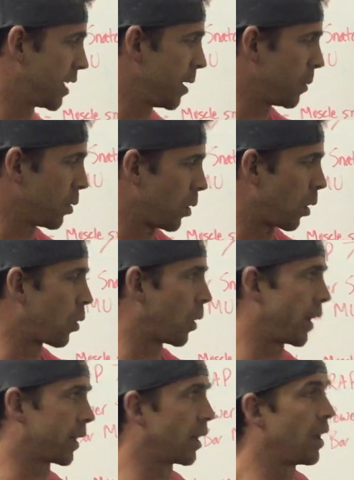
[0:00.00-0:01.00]
Keep it real
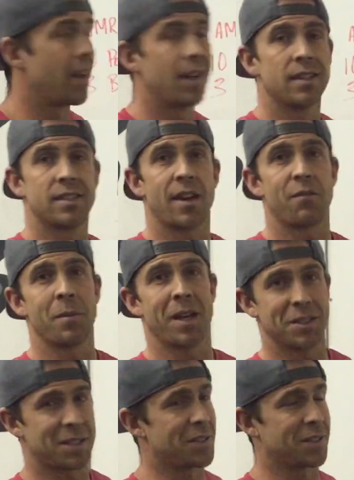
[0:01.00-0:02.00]
quick. 7
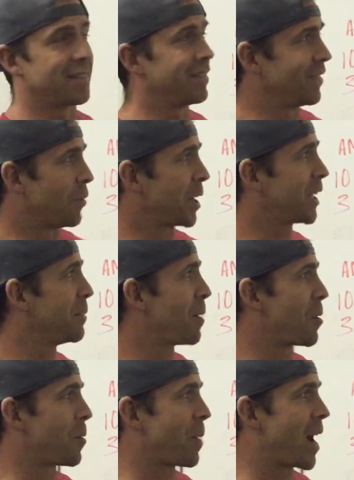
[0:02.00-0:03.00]
minutes. I just want to keep
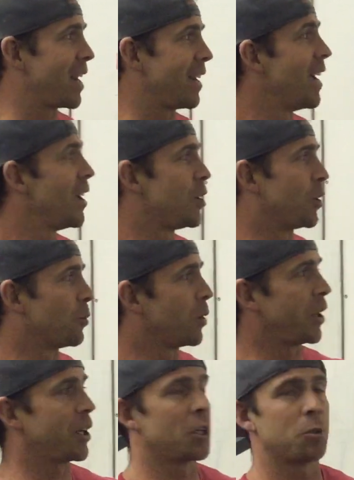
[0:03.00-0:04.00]
on reminding, you're
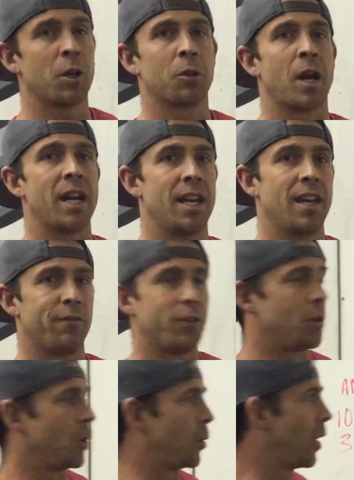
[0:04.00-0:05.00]
really going to regret it
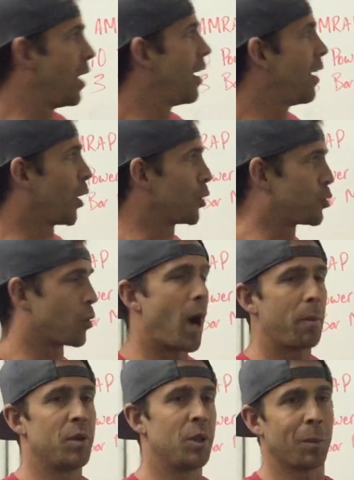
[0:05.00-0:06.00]
if you are
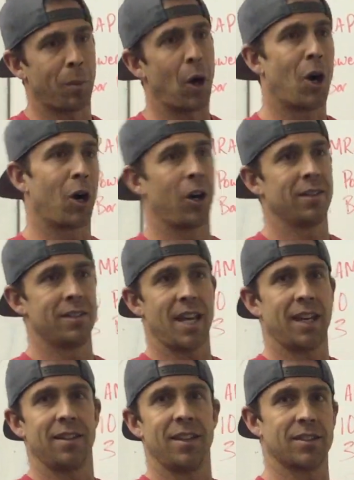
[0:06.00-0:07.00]
dropping your bar and
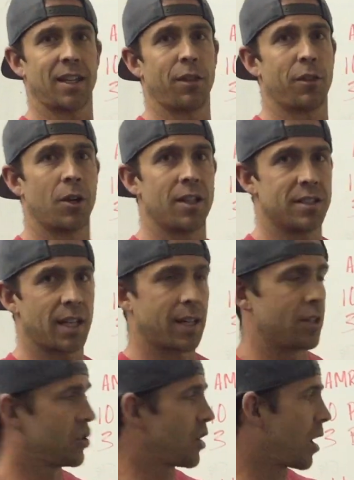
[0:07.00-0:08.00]
taking these like
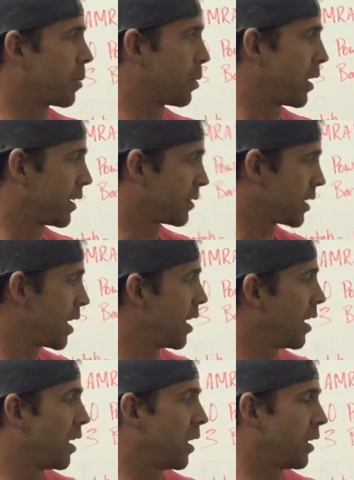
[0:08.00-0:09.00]
30-second chalk breaks.
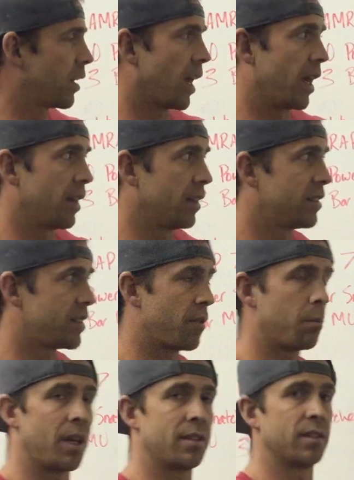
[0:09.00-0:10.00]
Okay,
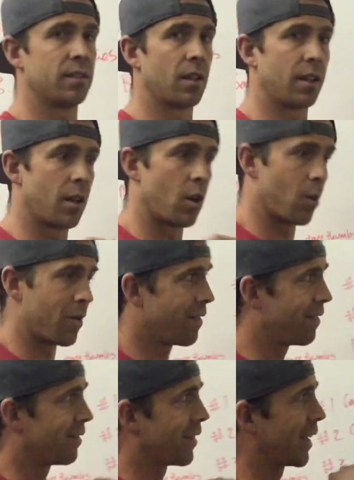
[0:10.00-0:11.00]
7 minutes is going to go
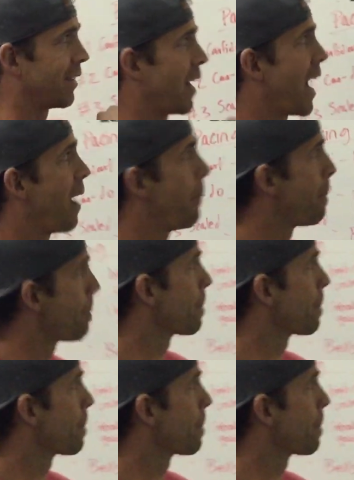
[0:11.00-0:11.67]
like that.